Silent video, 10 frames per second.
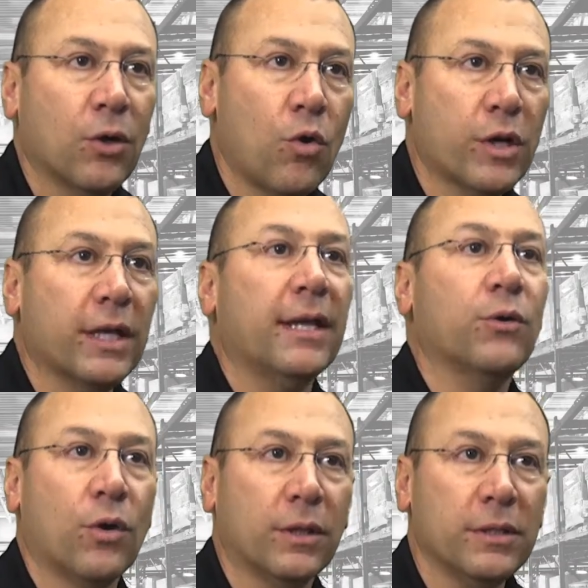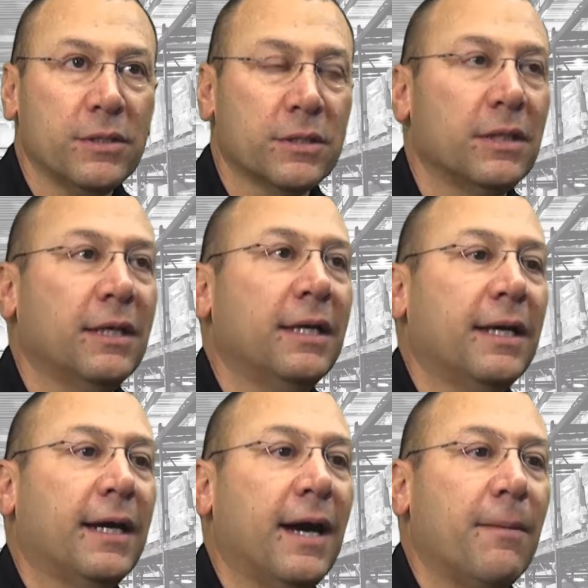corded and cordless,
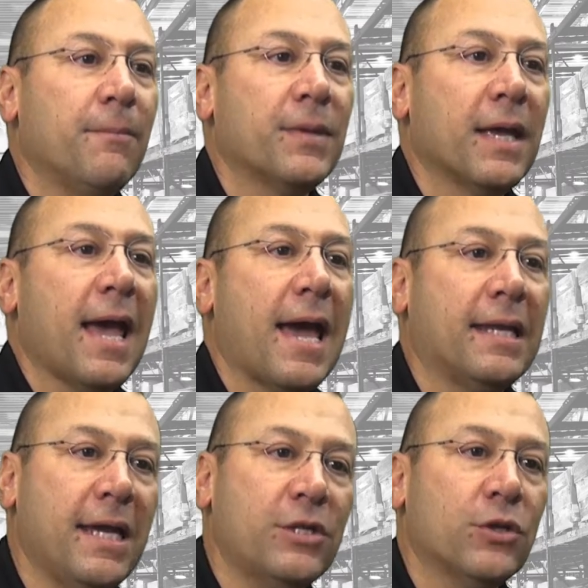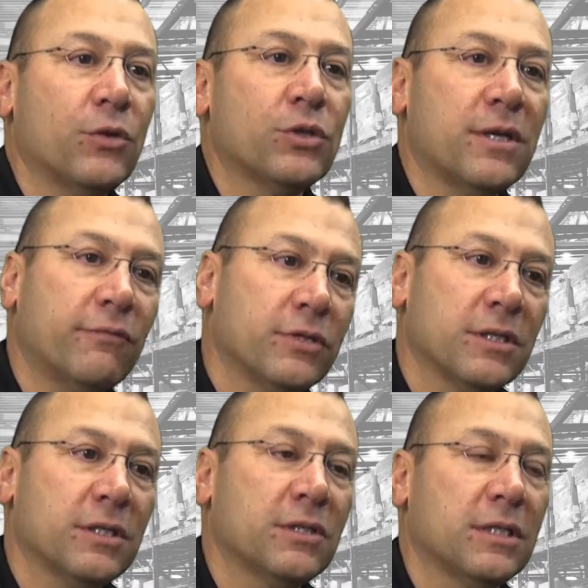and each of those
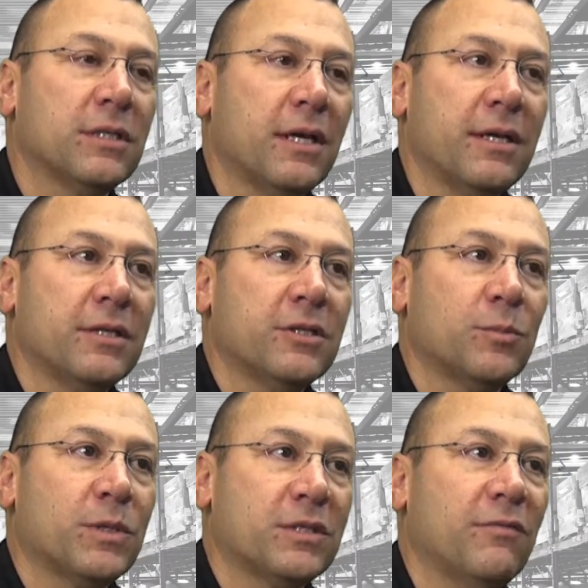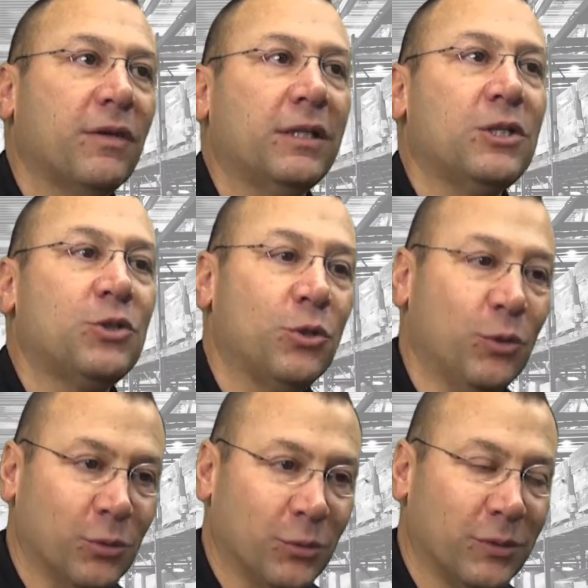differences is specifically
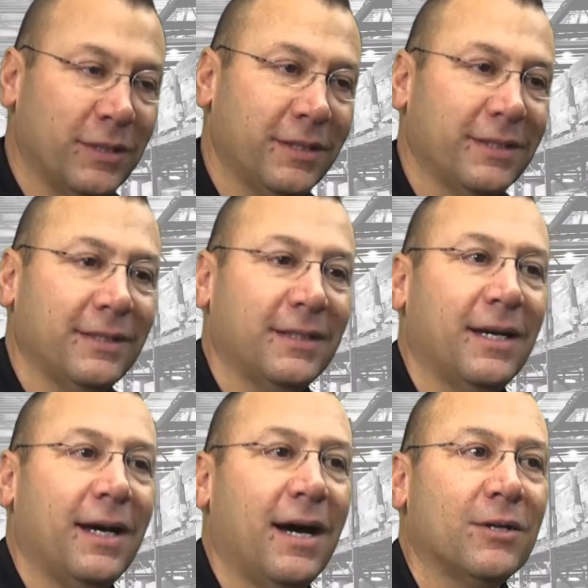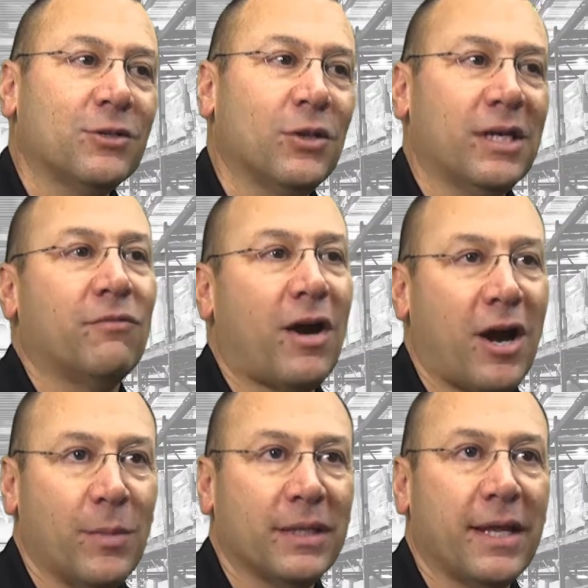tuned to the
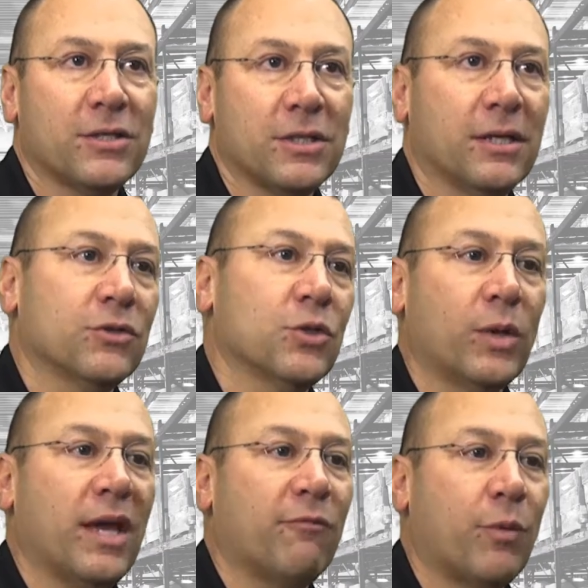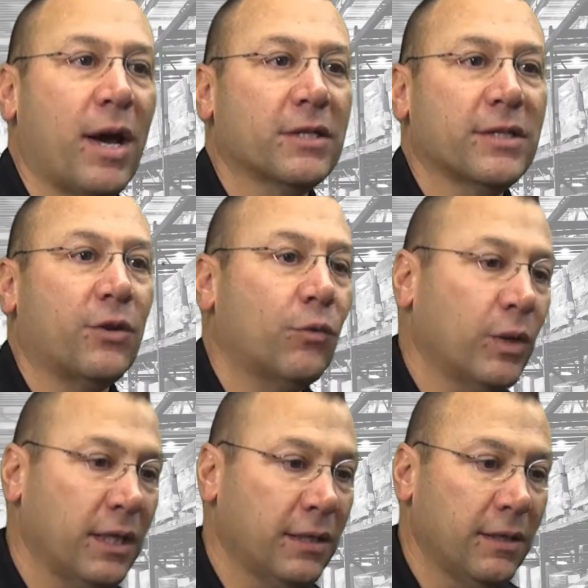environment that it's in. So we have products that'll
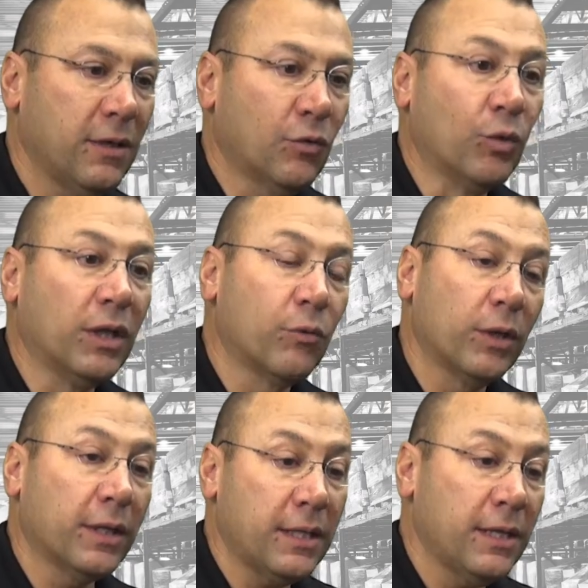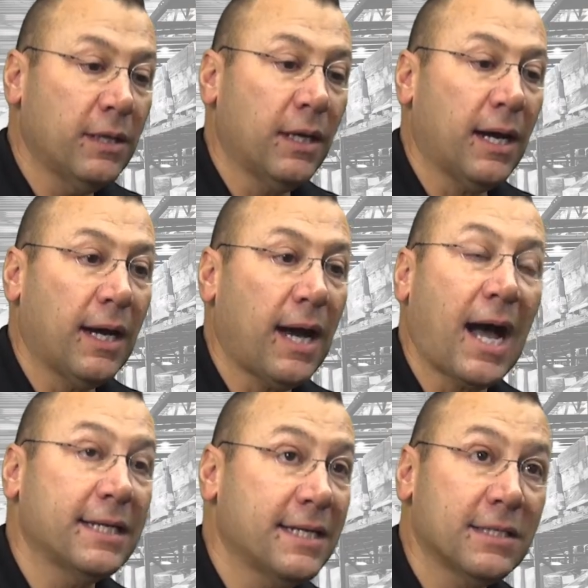read really
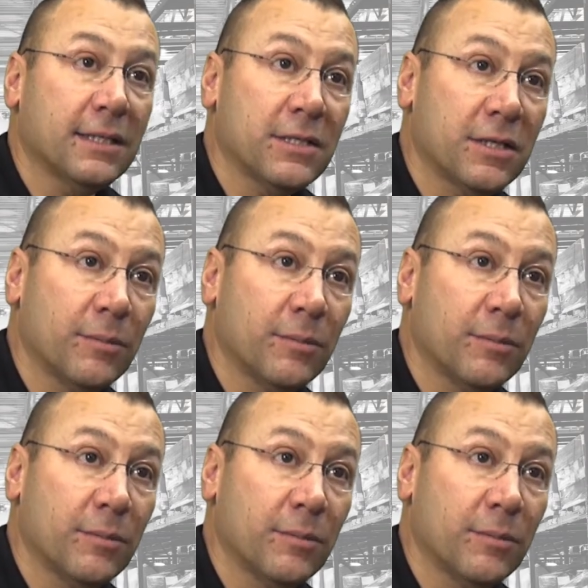high density